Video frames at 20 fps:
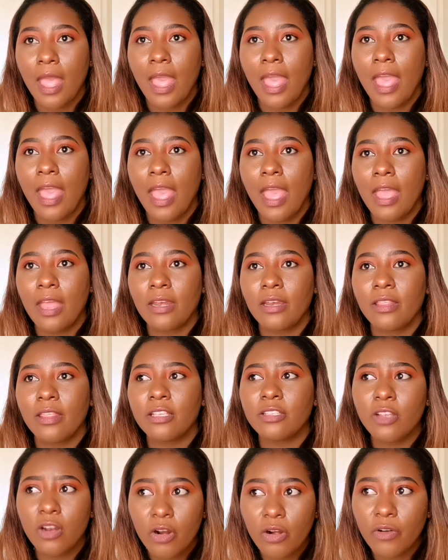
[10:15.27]
And
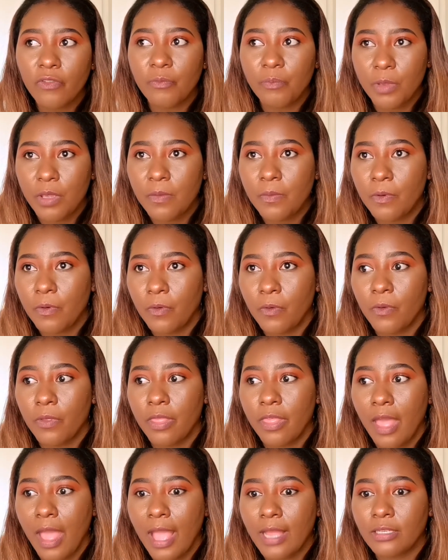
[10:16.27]
there's a lot of people
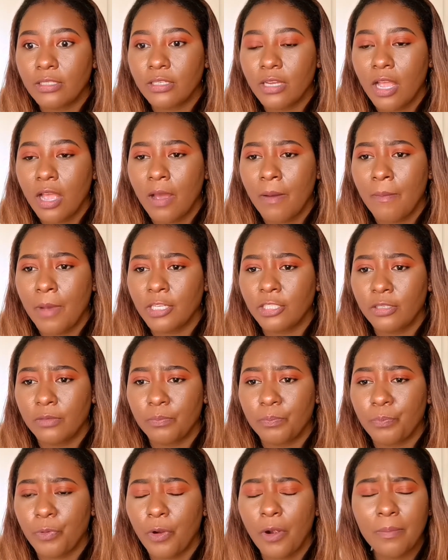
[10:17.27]
that are
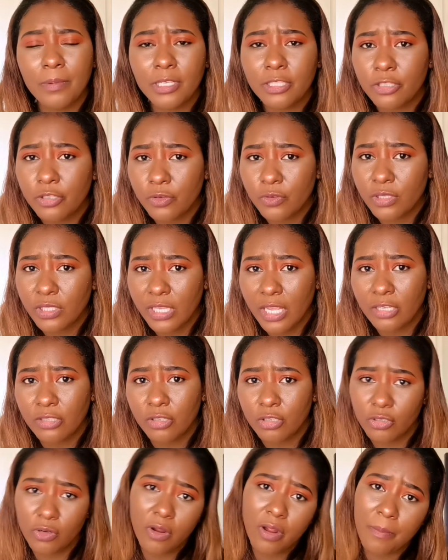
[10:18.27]
probably too scared
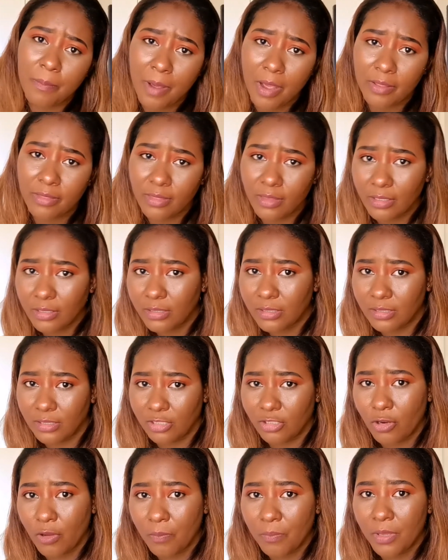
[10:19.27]
to talk about this
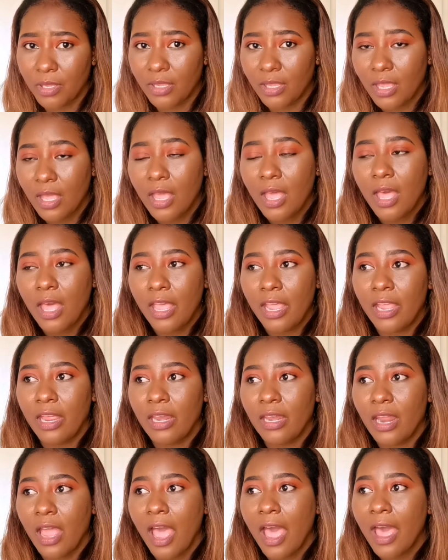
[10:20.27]
topic,
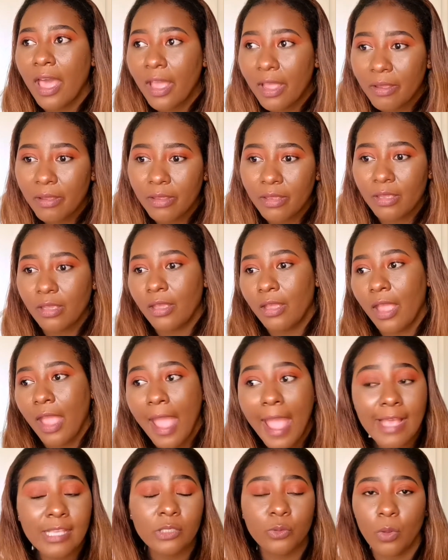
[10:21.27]
and I
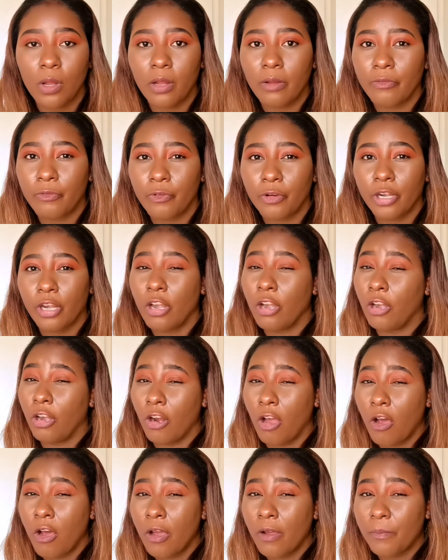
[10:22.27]
as well, for a
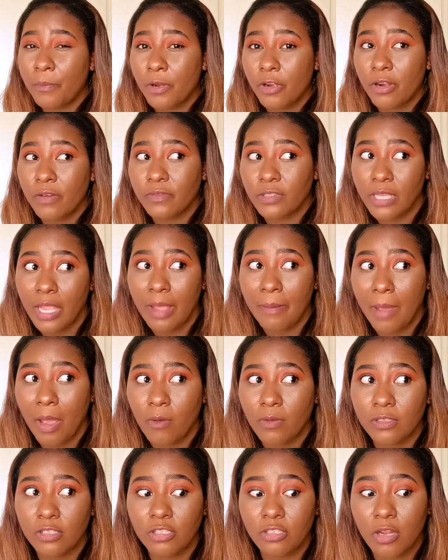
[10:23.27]
long period of time, I
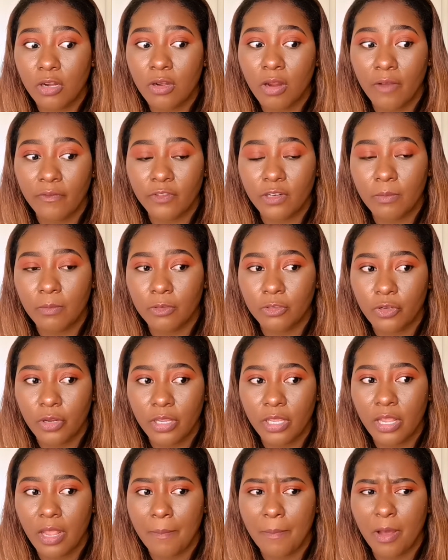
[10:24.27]
was not comfortable
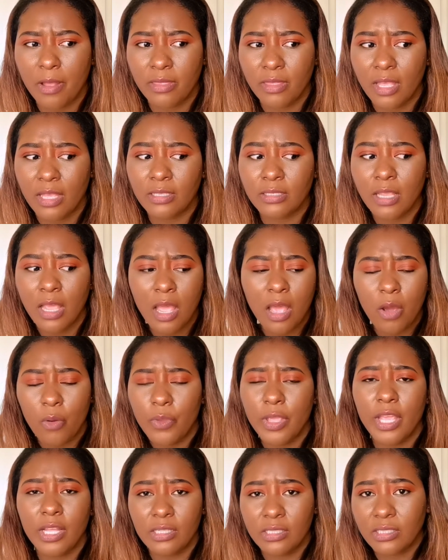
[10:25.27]
talking about this.
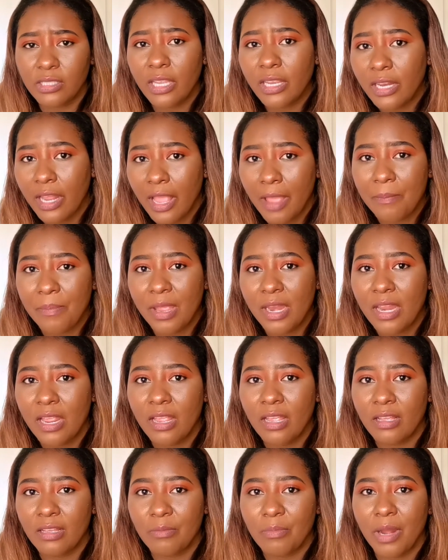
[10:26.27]
We can see it
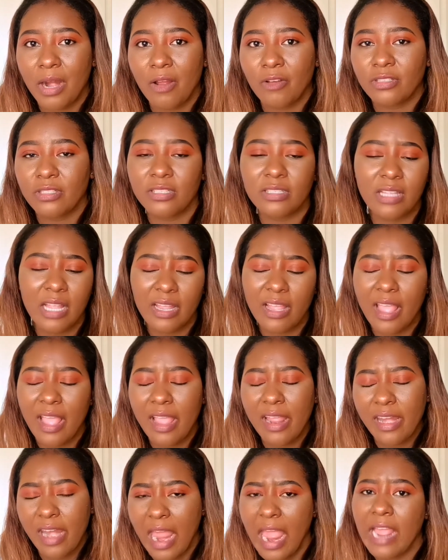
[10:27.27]
happening, but I was just like,
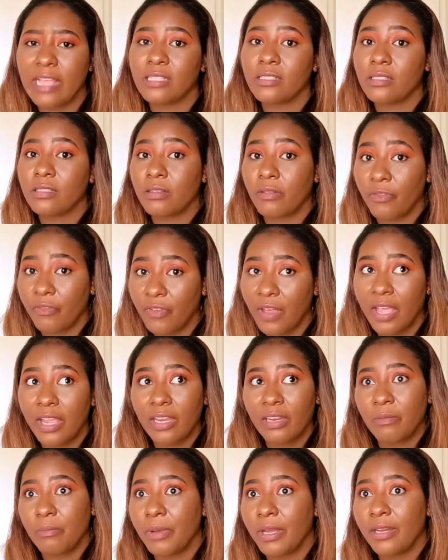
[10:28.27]
nah, it's
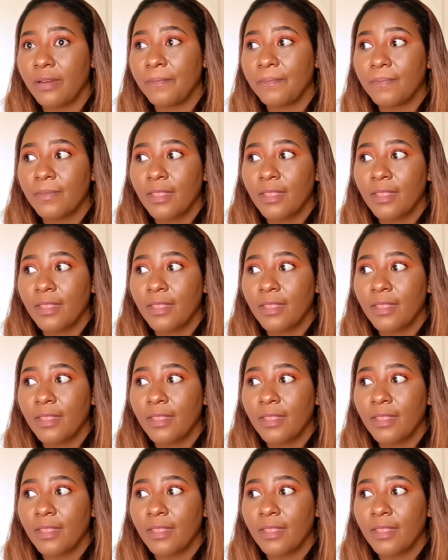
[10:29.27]
fine. But